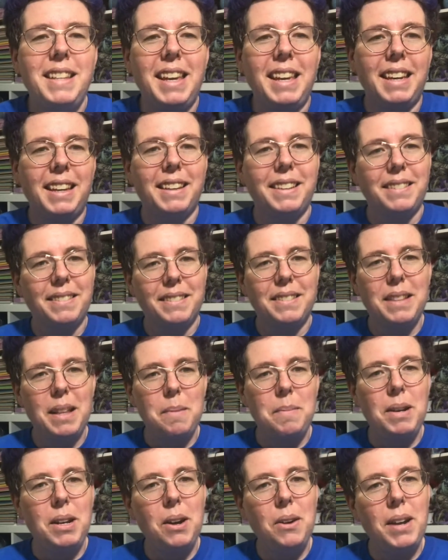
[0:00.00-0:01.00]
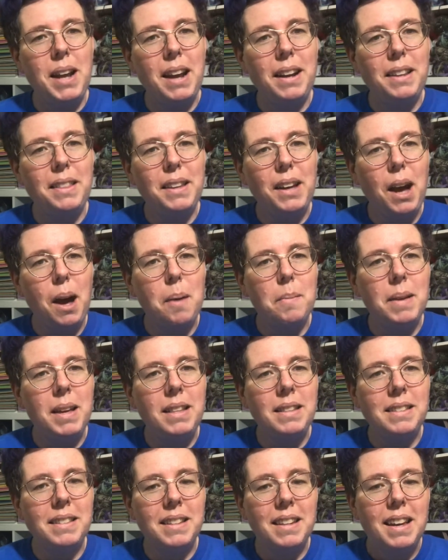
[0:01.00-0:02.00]
think? Let me know down in the
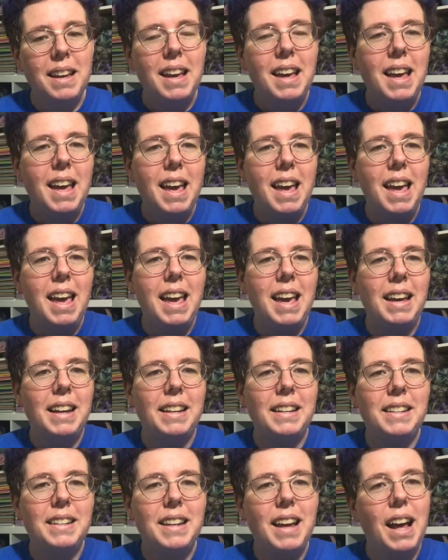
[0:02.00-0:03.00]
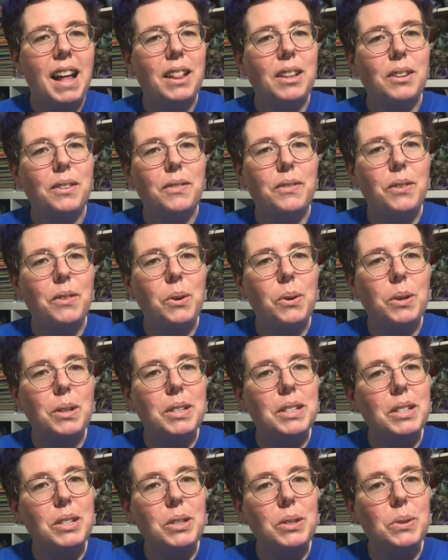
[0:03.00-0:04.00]
comments and I look
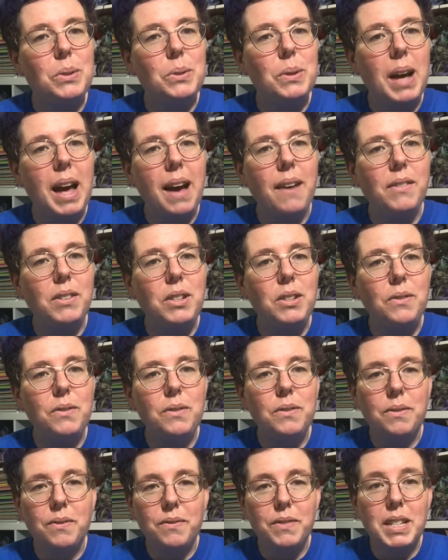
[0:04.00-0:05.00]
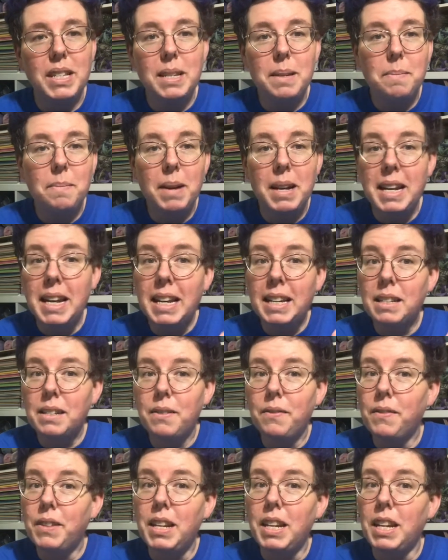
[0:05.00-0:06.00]
forward to having you visit my
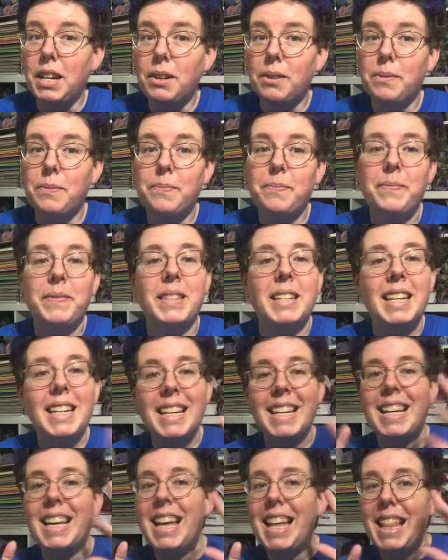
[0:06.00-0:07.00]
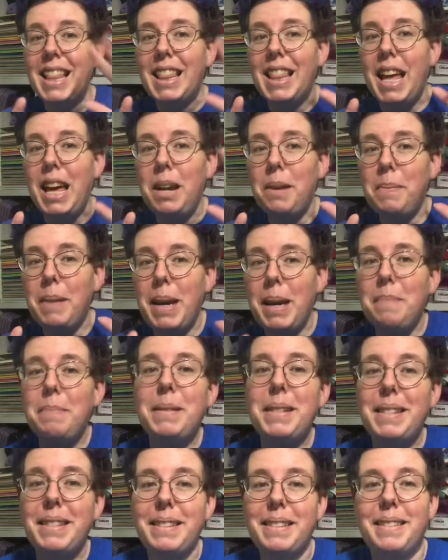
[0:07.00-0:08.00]
next video. Later
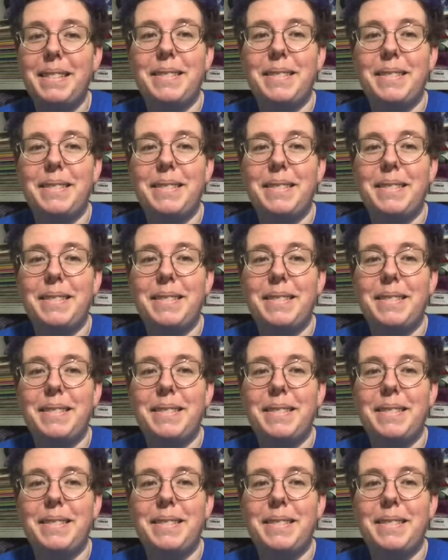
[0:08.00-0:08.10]
peeps!